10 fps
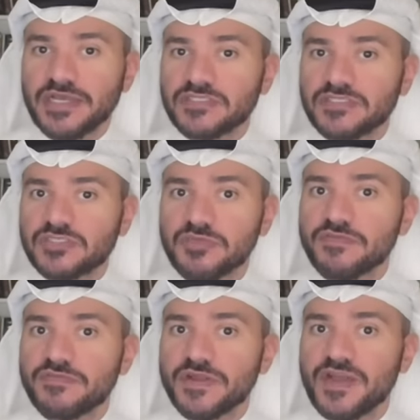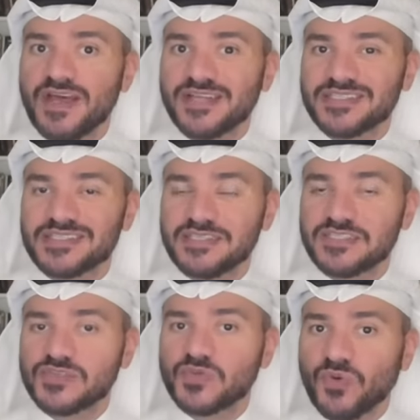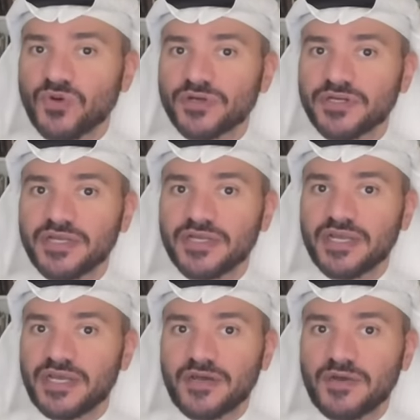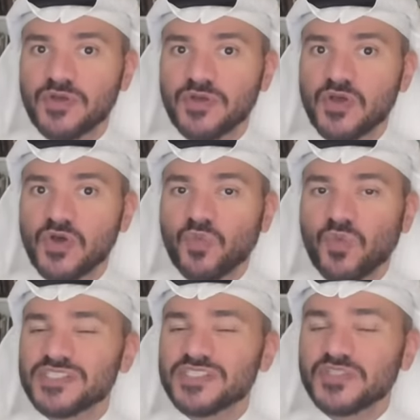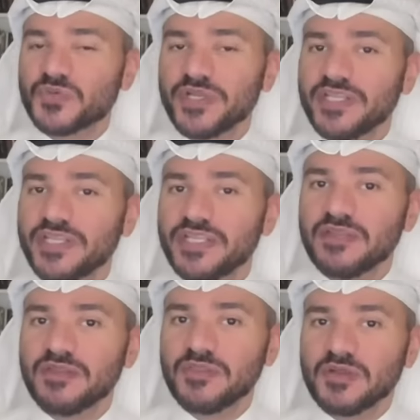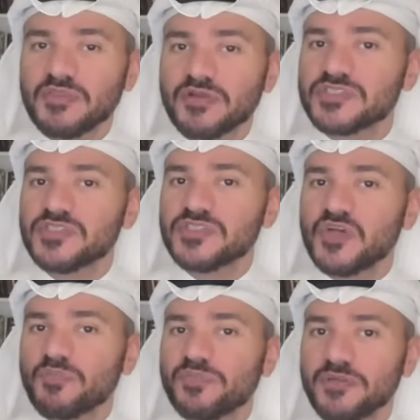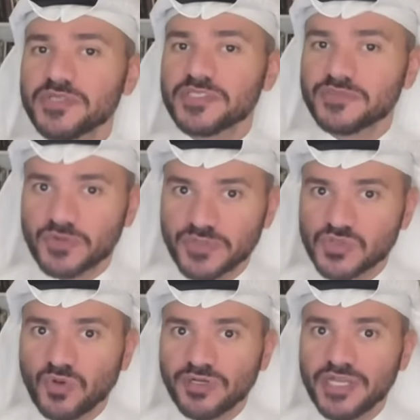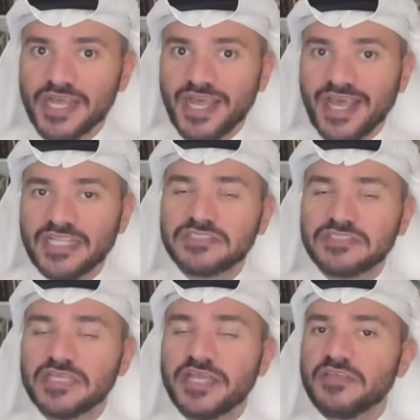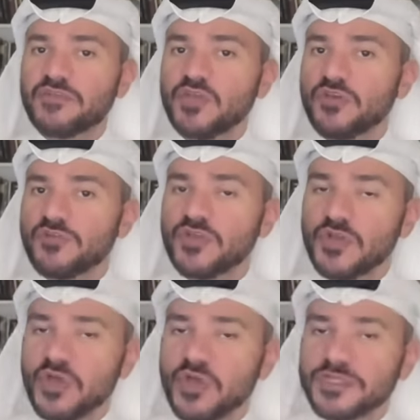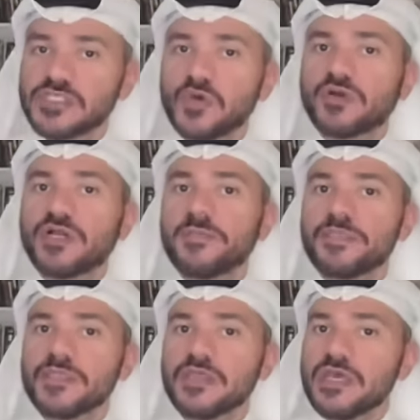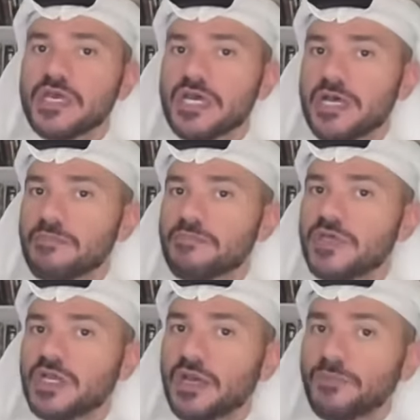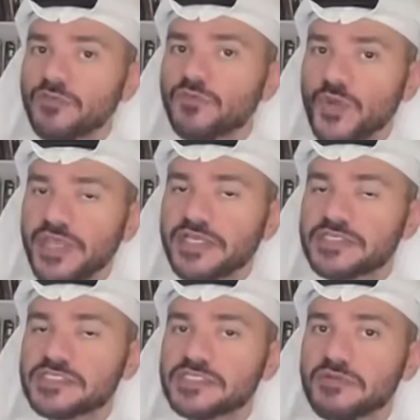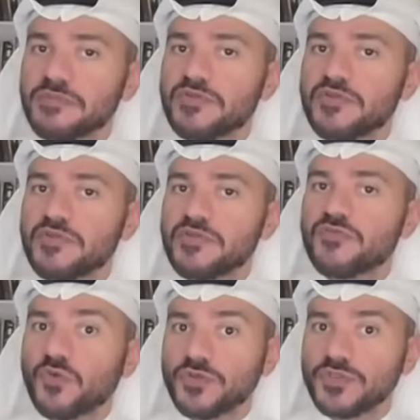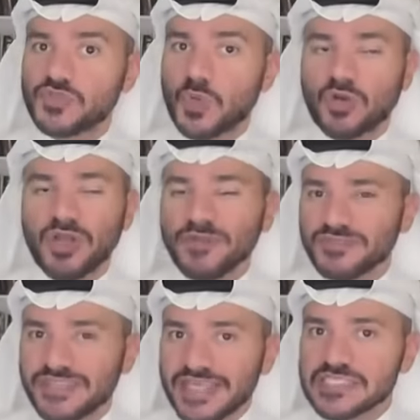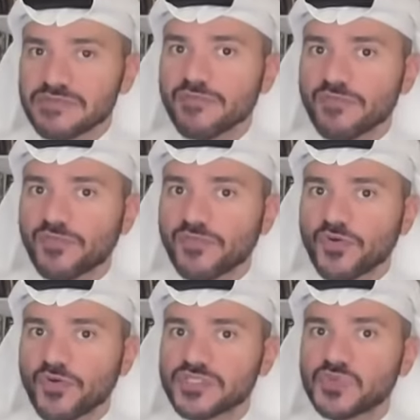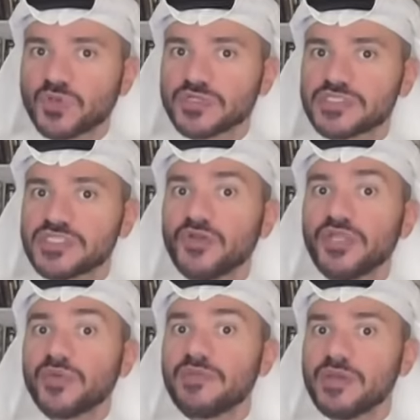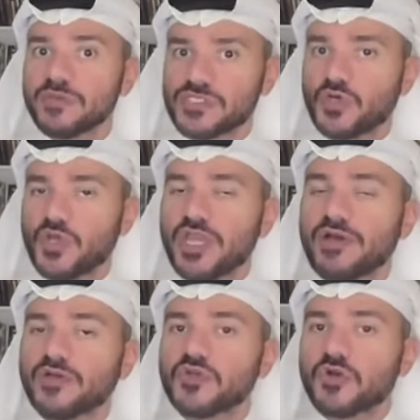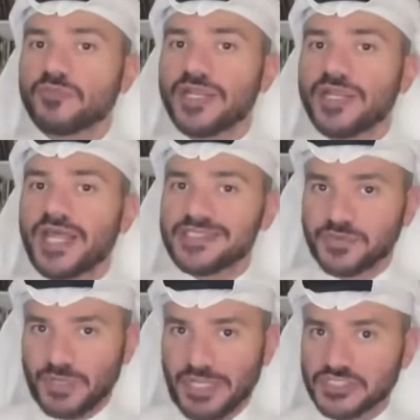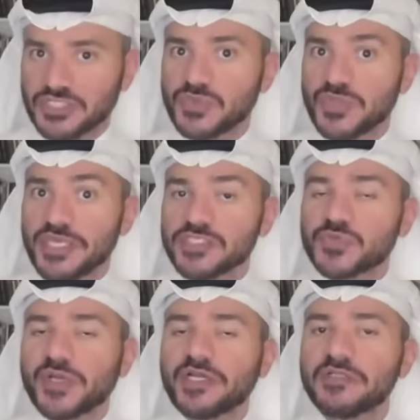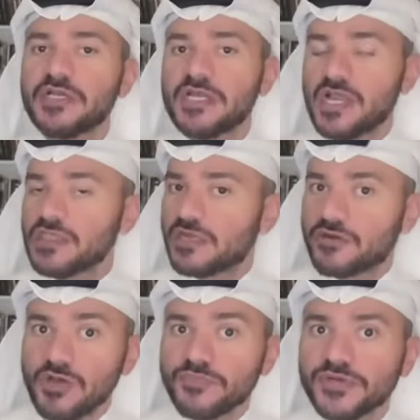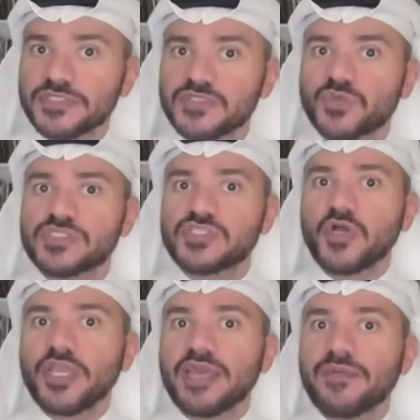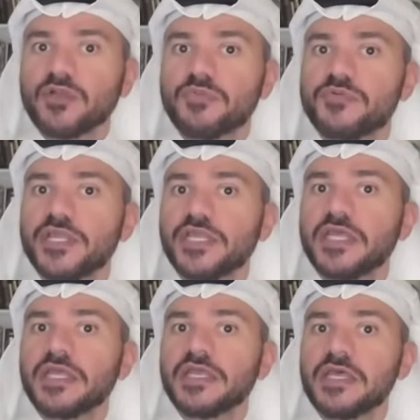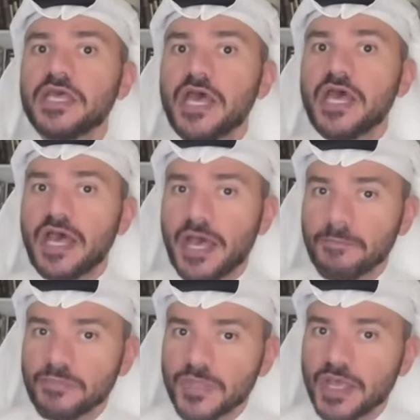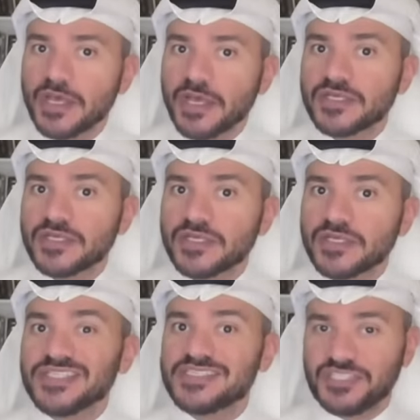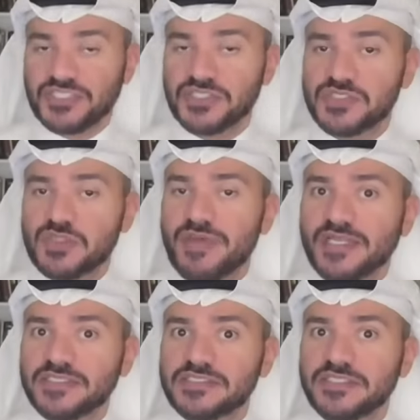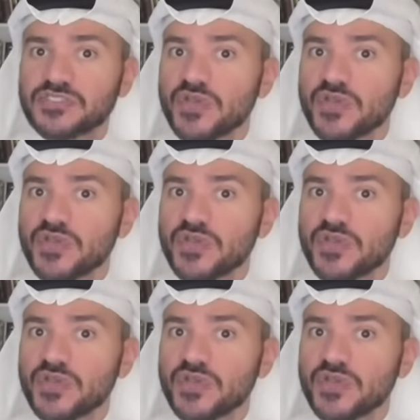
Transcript: And to be very honest, this war uh, wasn't really. There is no purpose for this war. And and if you if you noticed, Laura, um, a couple of weeks before this war, a couple of days even before this war, Saudi Arabia was talking about normalizing relations with Israel, and the crown prince was talking about bringing uh, uh, concessions to the Palestinians.